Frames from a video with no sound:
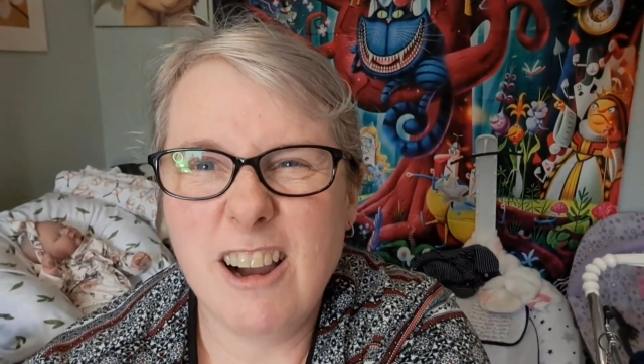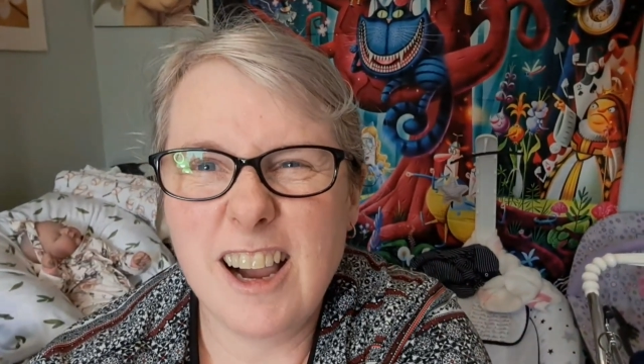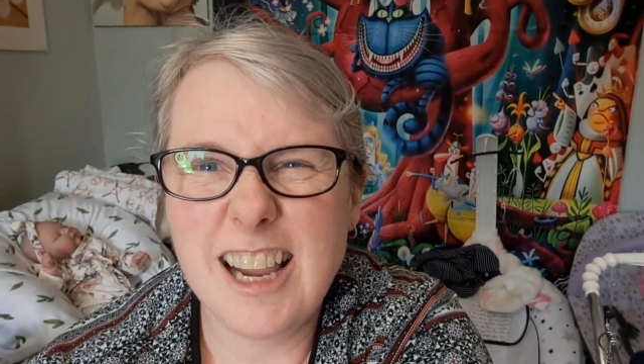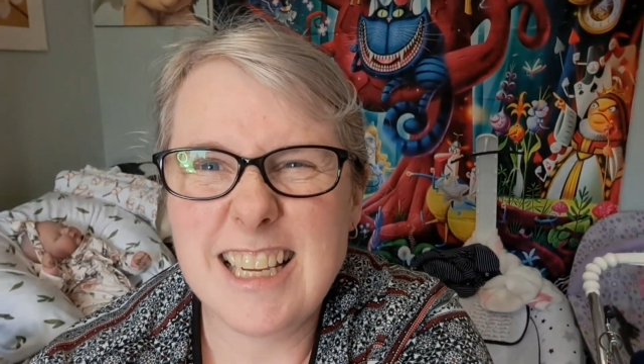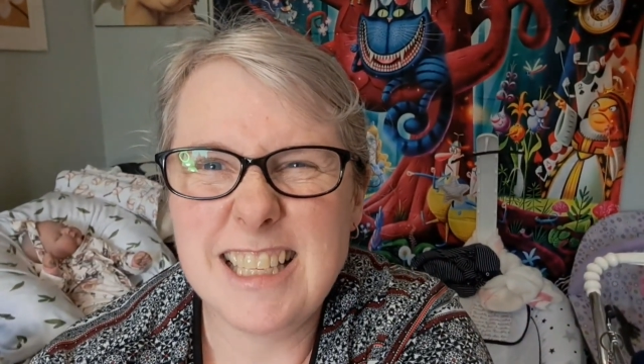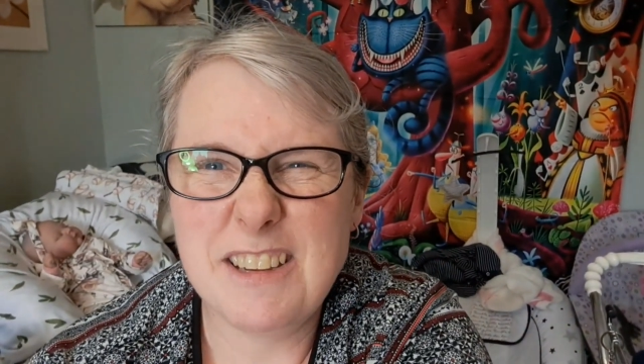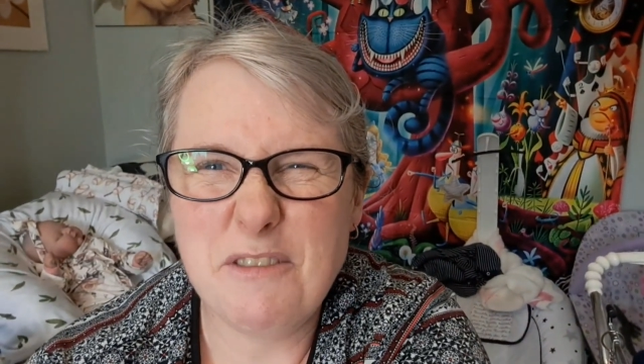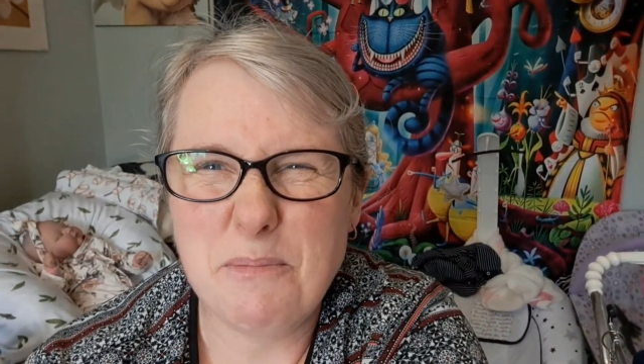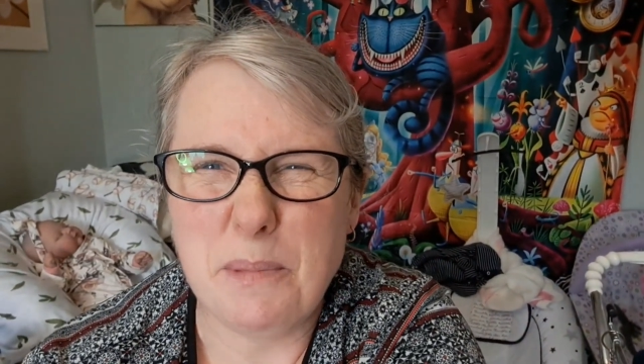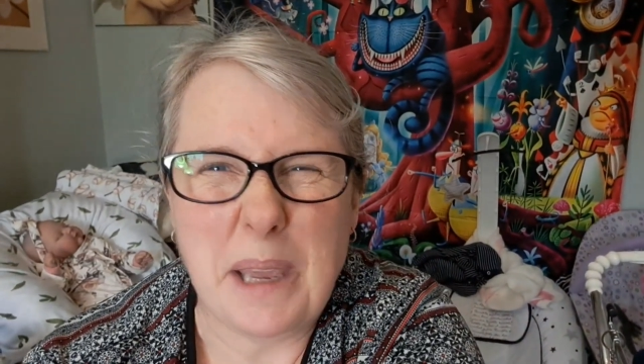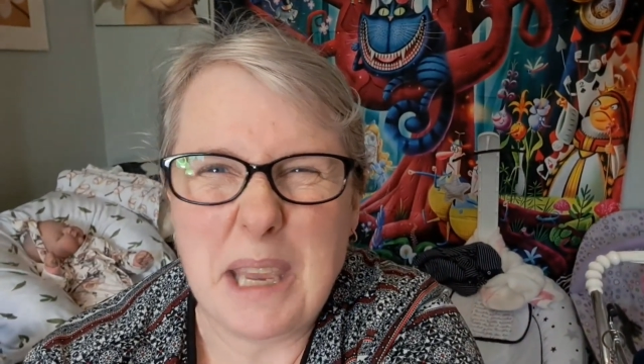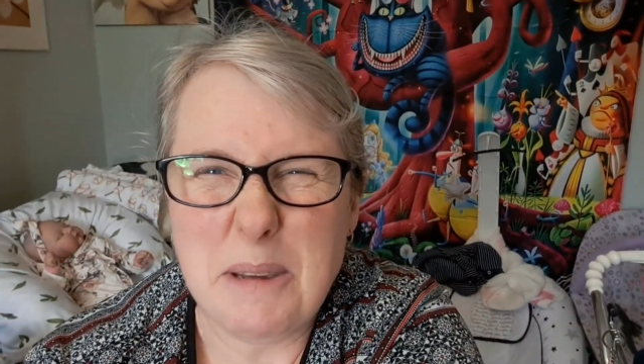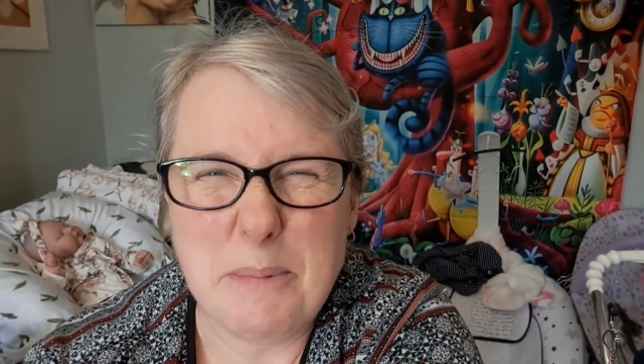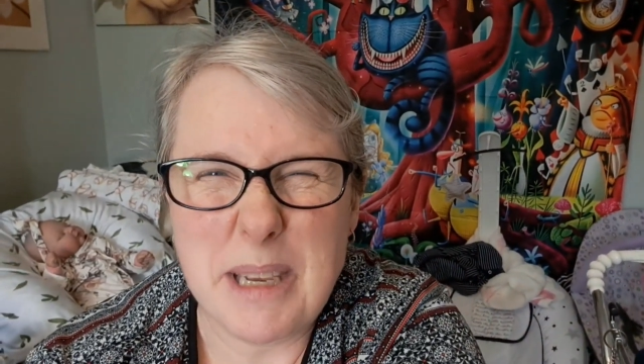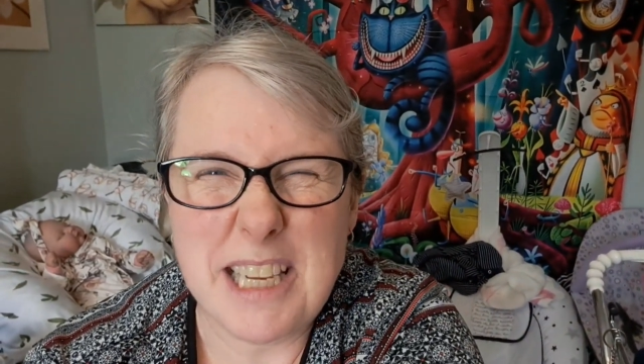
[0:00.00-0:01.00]
kinds of
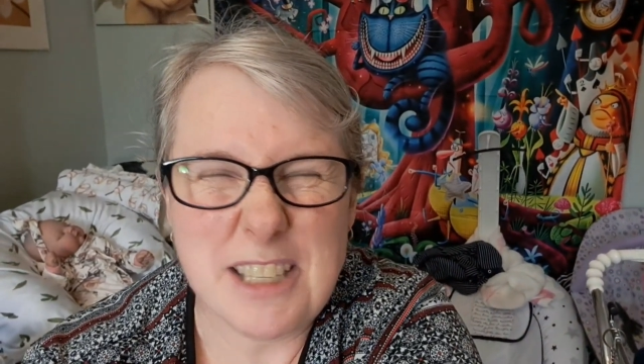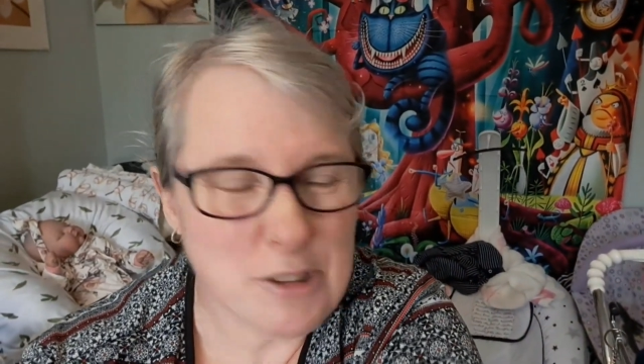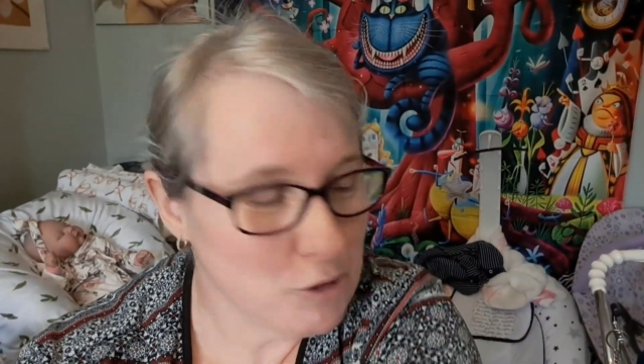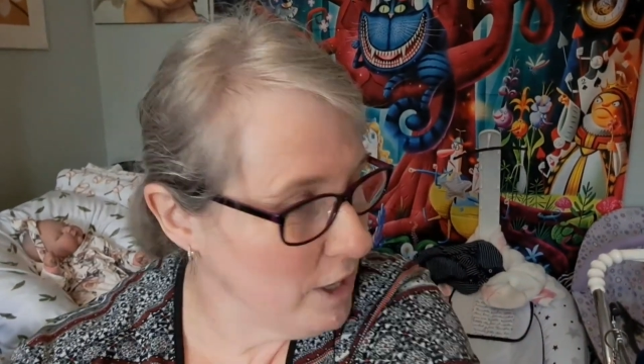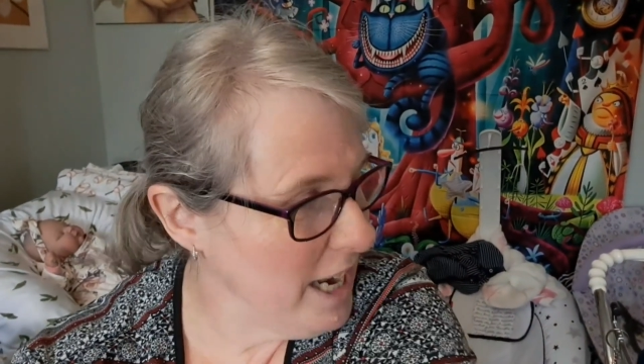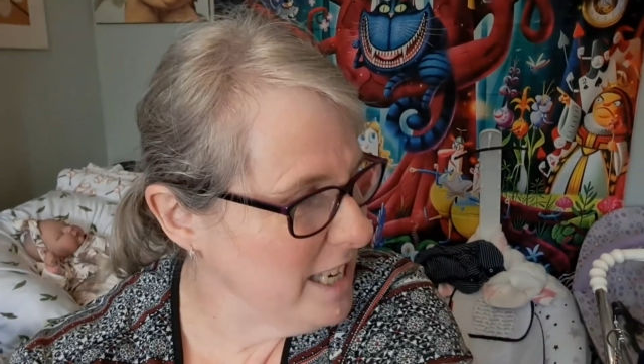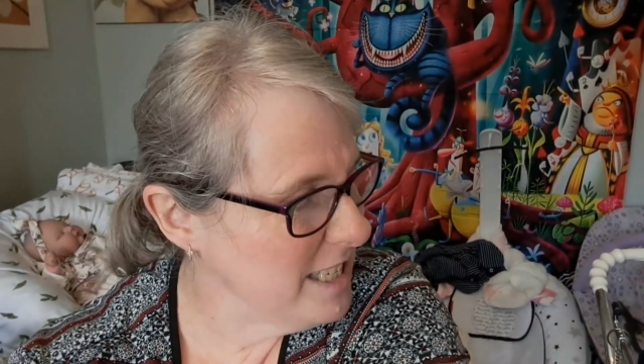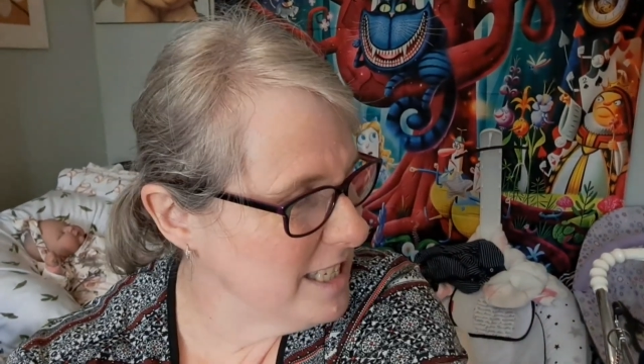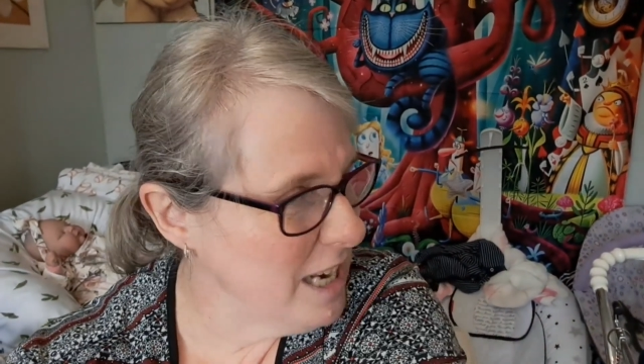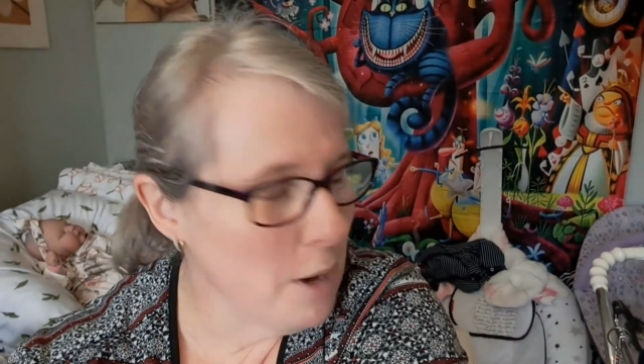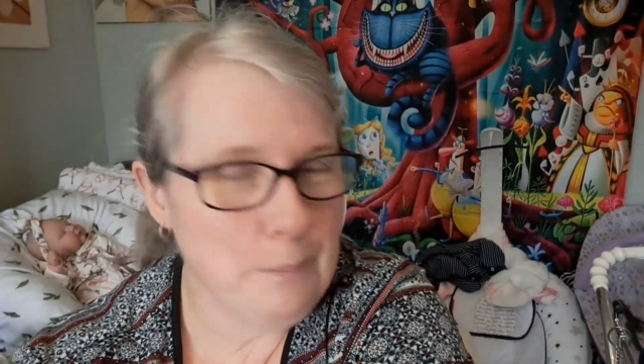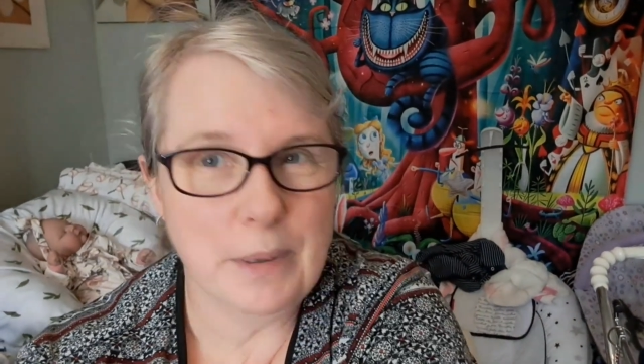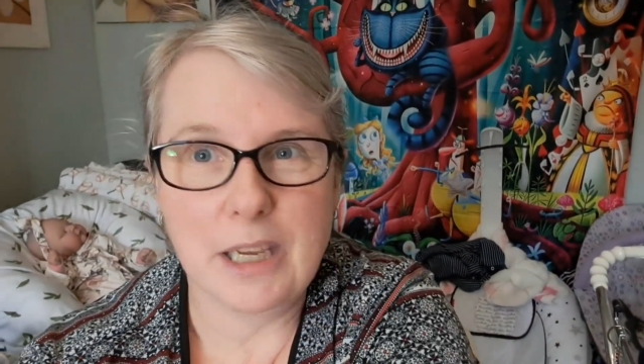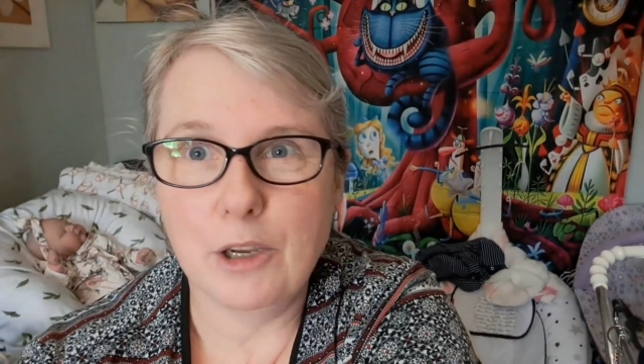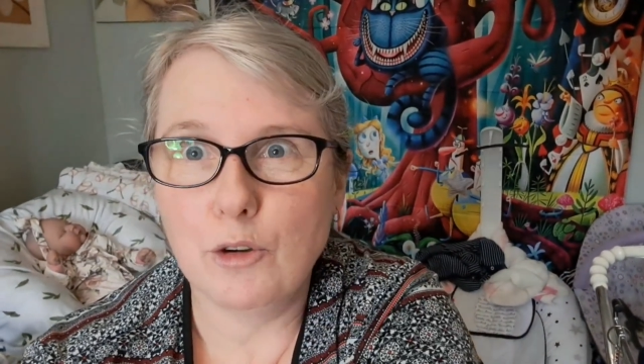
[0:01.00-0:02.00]
babies dressed
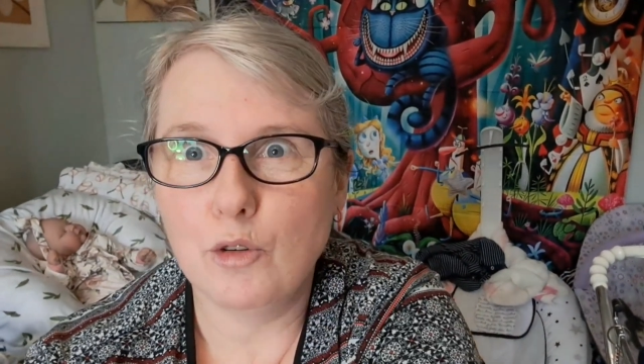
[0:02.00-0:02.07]
up in